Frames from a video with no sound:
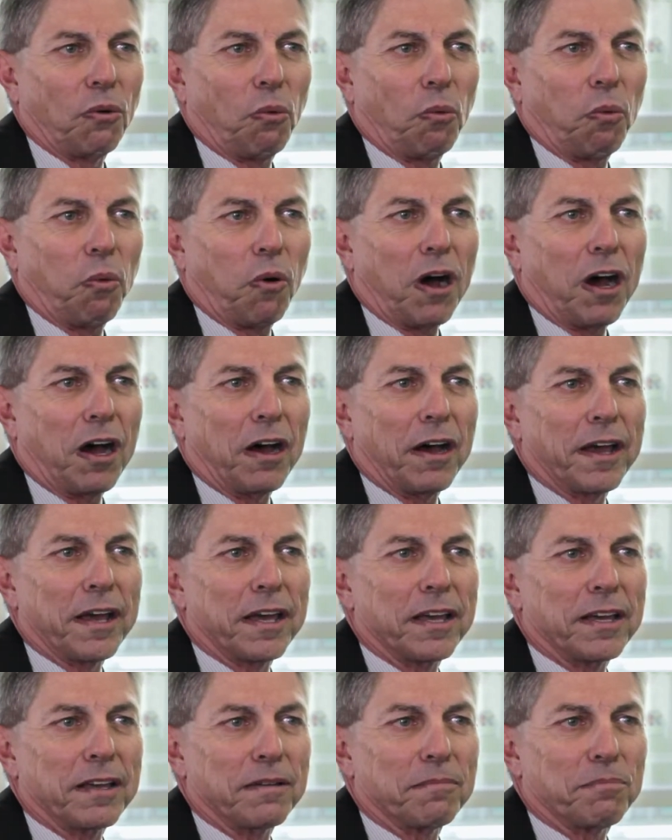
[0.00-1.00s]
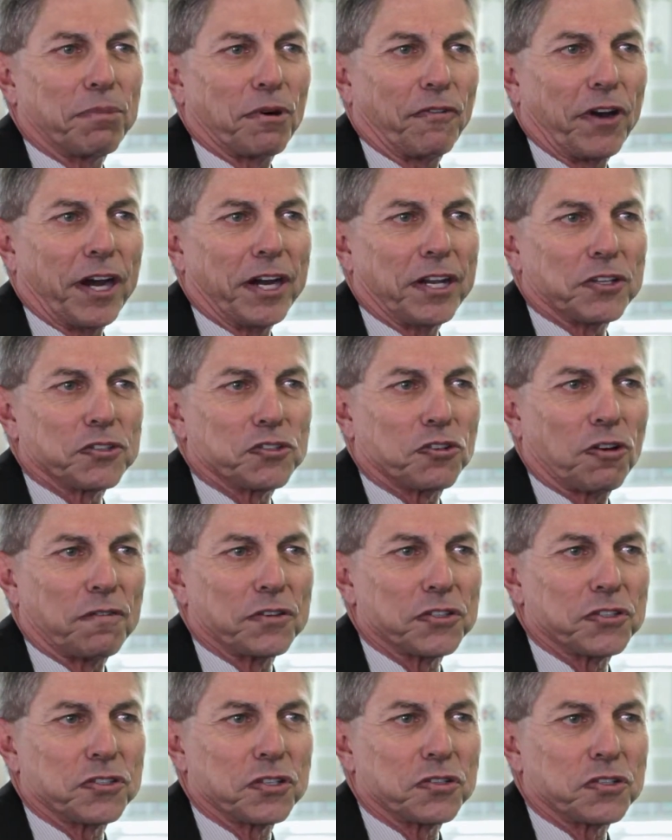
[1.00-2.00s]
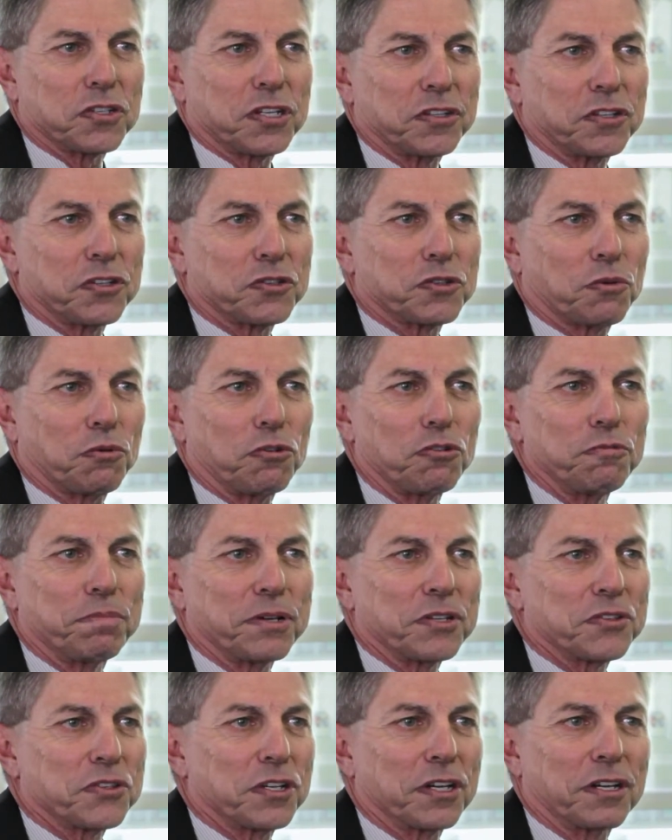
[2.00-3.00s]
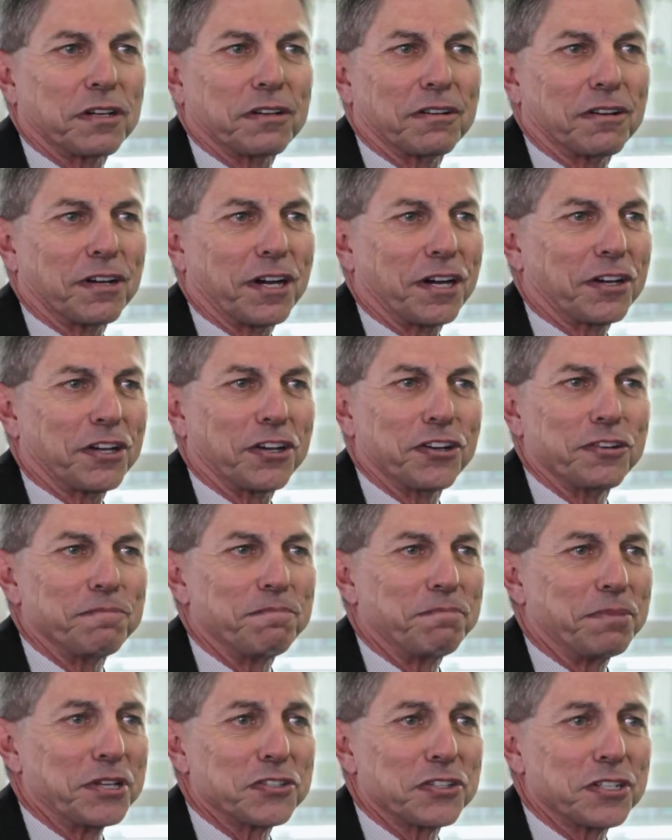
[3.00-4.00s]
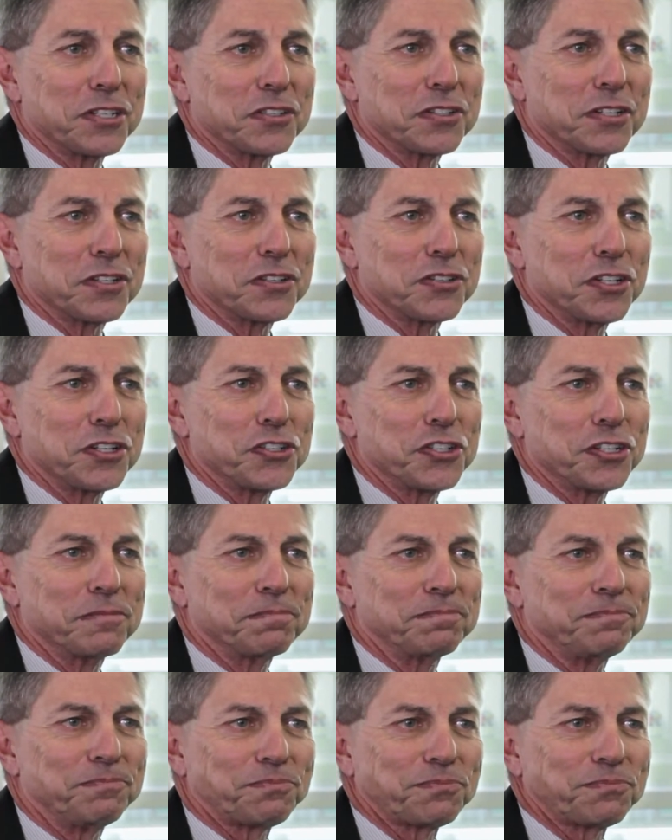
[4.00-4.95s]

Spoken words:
why providing services to this group is a good business decision.